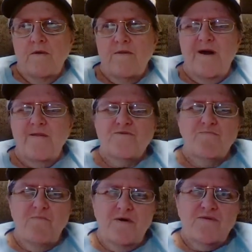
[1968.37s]
not as
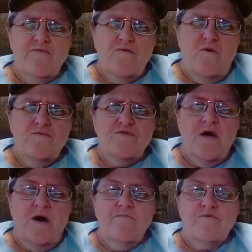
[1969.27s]
much for the golden
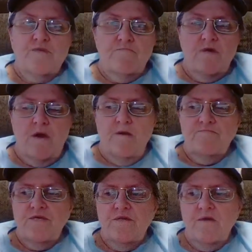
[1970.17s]
child, but
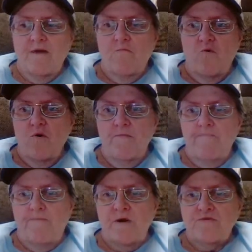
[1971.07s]
sometimes he didn't get warm
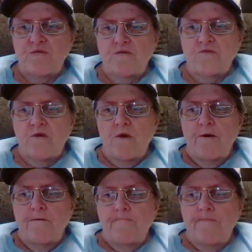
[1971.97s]
and fuzzies.
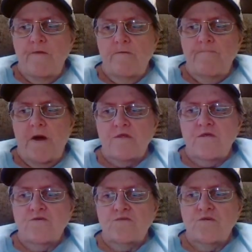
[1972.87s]
And the fact
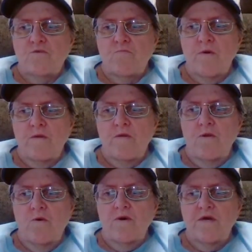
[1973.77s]
is, when you
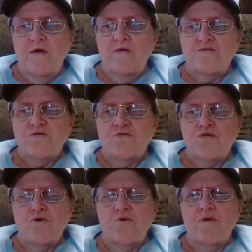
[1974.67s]
know, it's a
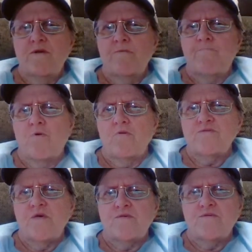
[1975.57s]
journey and a
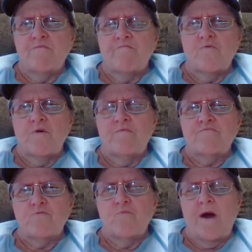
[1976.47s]
process of grief
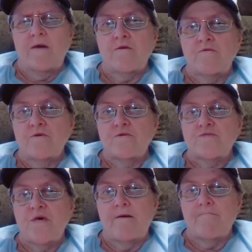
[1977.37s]
to radically
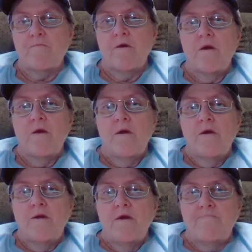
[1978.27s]
accept,
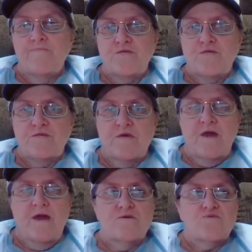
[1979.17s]
if this is the
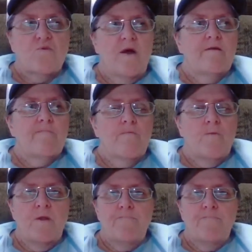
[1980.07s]
case, right, when a